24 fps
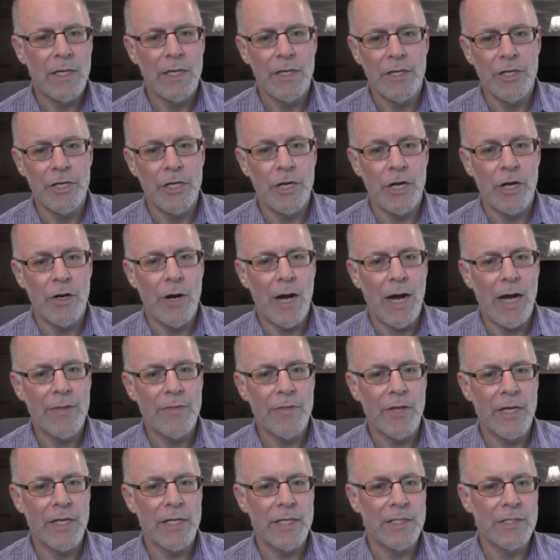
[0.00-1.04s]
You know, I
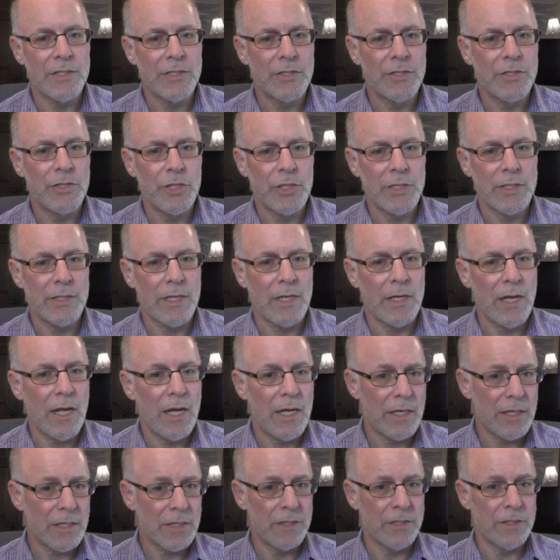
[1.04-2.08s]
think it's just a
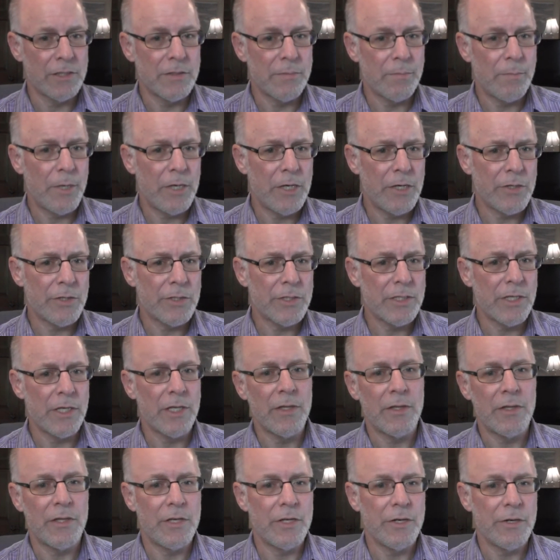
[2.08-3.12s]
lot of conspiracy
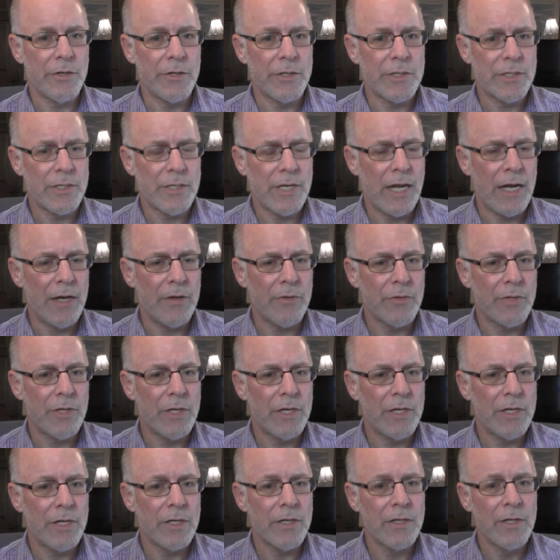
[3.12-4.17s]
theorists out
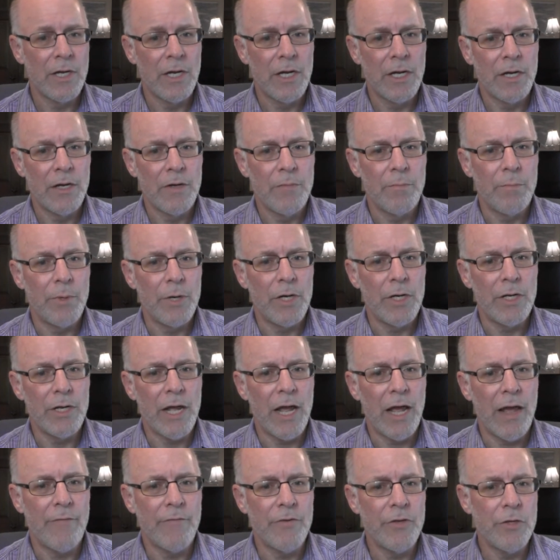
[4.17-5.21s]
there. But
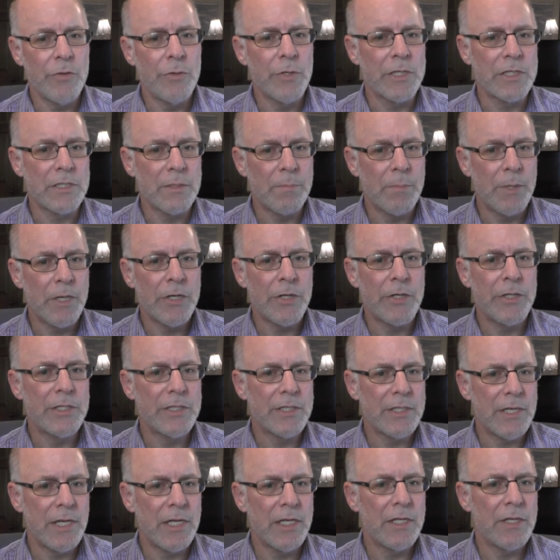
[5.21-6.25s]
have you
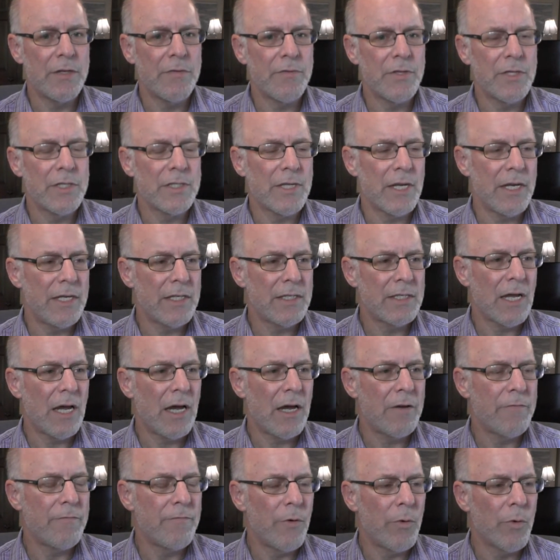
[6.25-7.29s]
experienced any of this
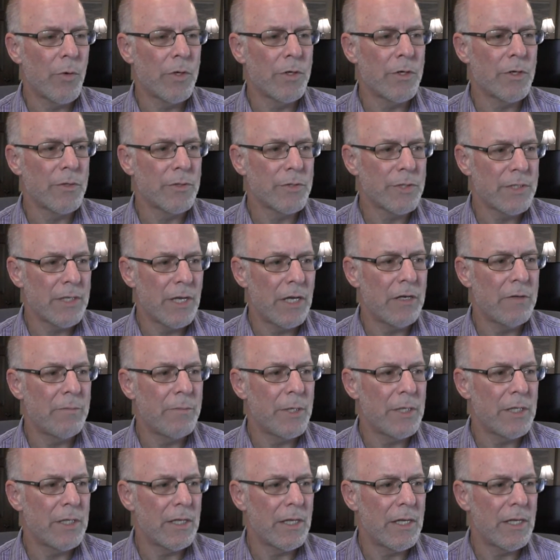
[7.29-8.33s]
anti-foreigner
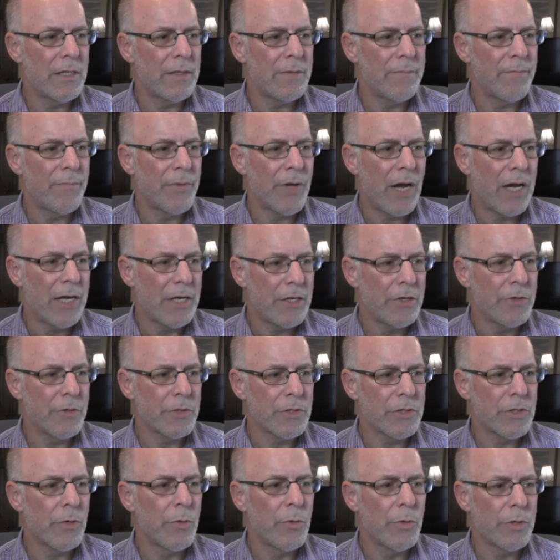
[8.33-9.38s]
sentiment that I hear
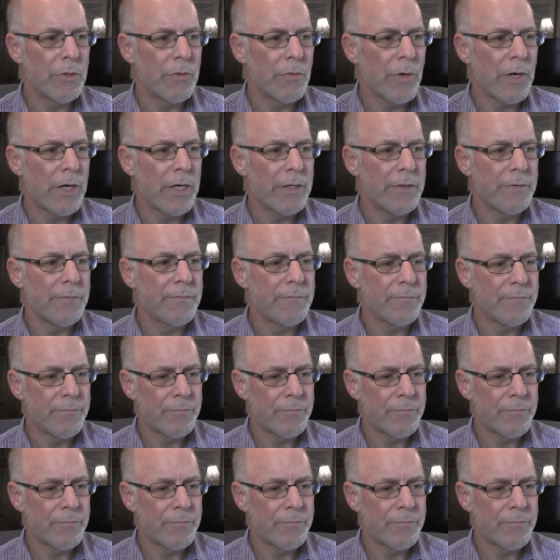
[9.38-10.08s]
is going around?